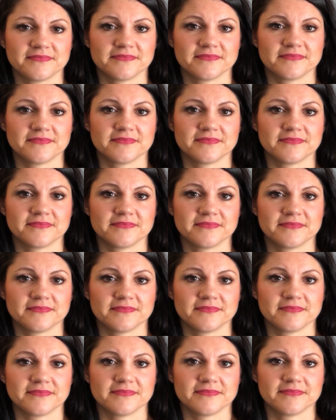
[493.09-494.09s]

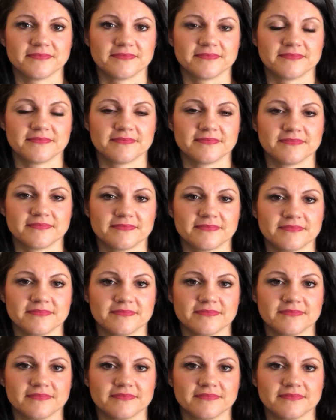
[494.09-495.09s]

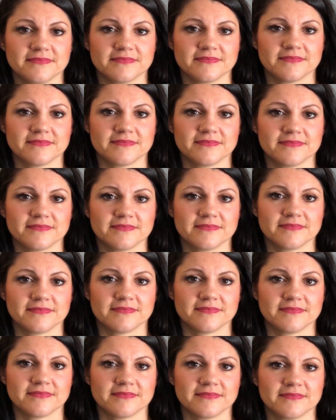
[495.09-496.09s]

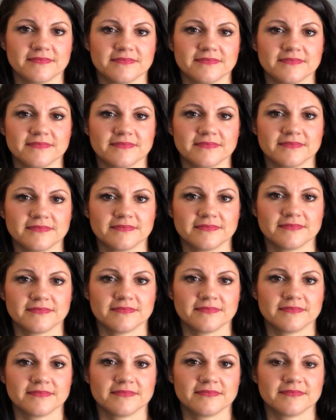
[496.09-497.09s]

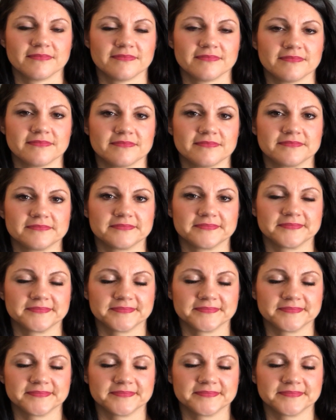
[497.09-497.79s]
No words are spoken by the person on screen.